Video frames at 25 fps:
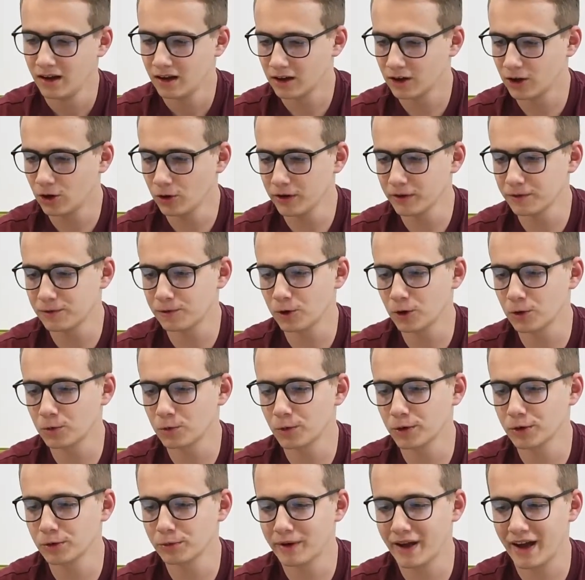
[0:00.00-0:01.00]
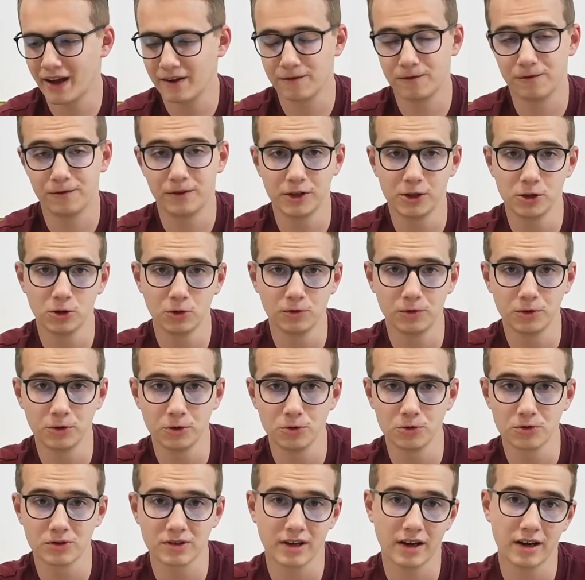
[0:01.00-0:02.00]
Going forward, we have video
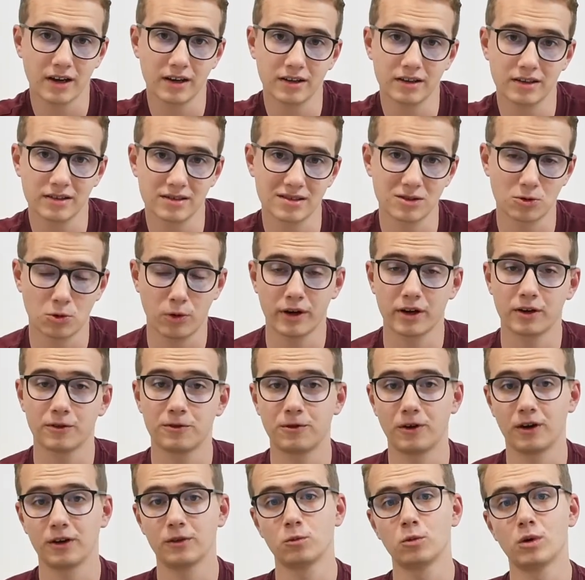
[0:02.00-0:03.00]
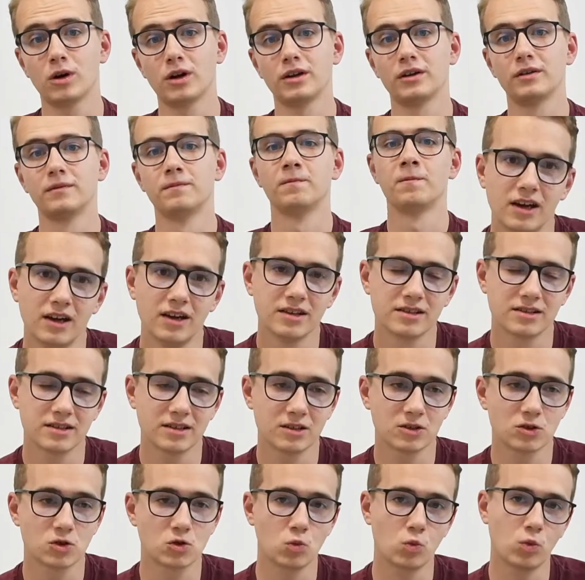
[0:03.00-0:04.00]
views, and this is quite a fun one,
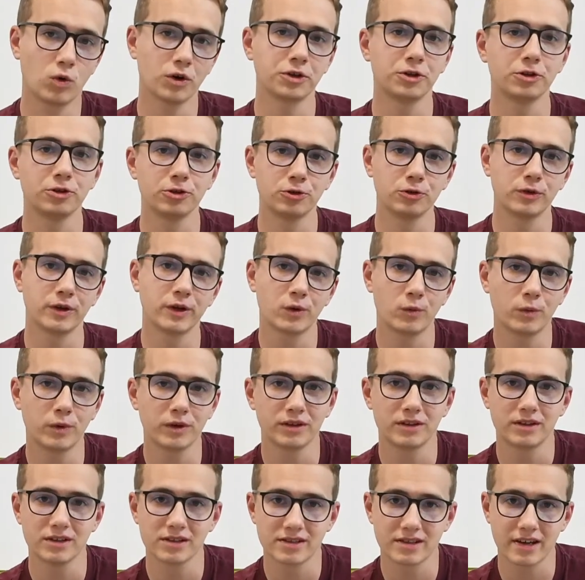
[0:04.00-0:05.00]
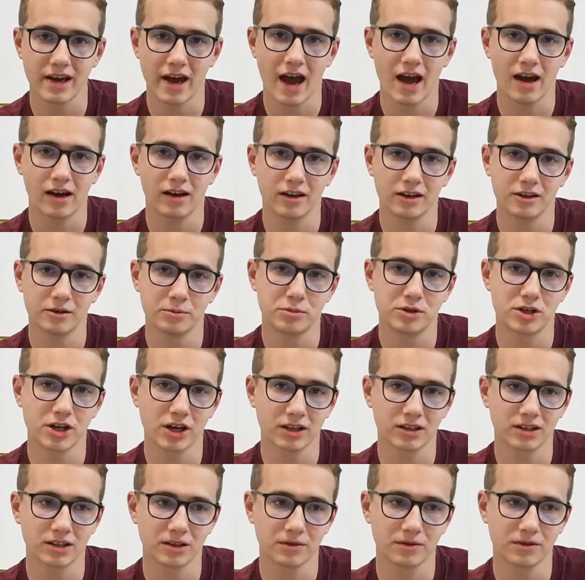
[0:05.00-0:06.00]
since what you're doing with this
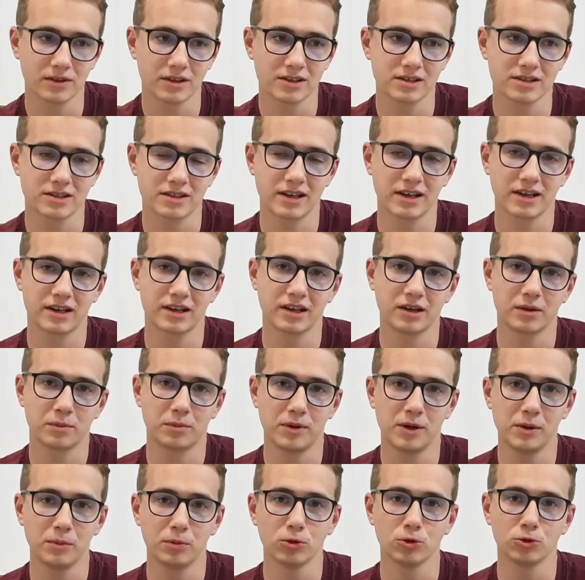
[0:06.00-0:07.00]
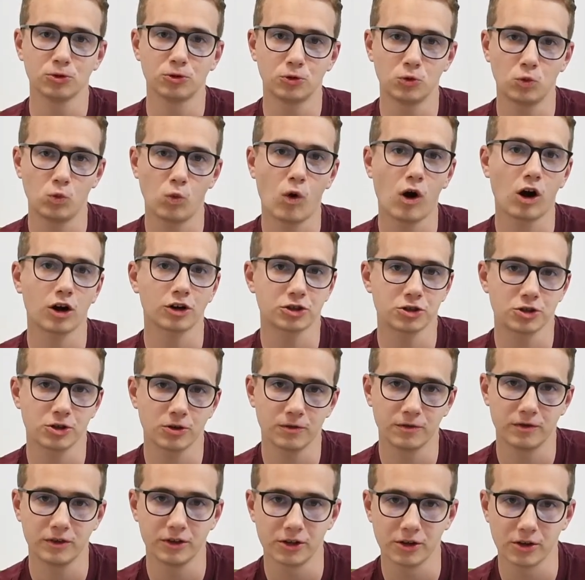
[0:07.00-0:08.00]
objective is getting people to watch your
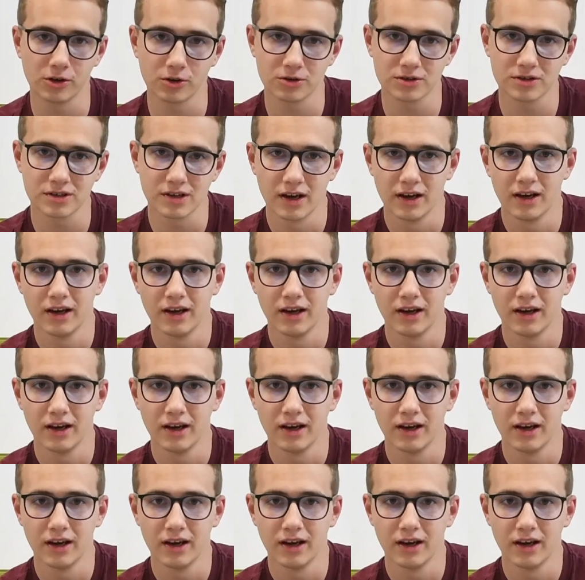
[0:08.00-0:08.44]
videos.